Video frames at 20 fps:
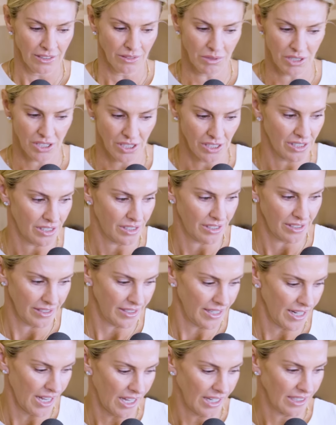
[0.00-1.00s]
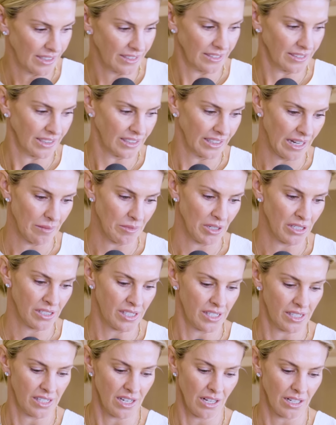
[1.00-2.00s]
which is not glamorous
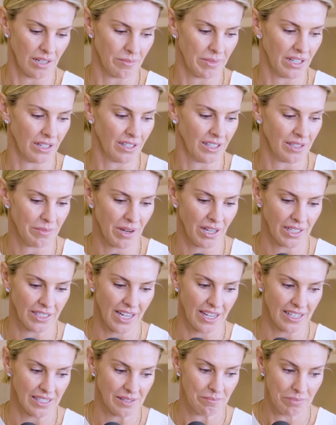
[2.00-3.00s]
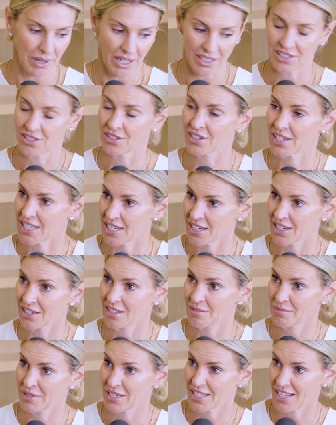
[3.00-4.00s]
to talk about on the mm-hmm. podcast, but you're here
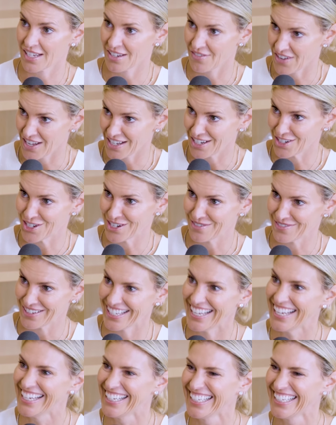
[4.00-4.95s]
and I'm going to take advantage of it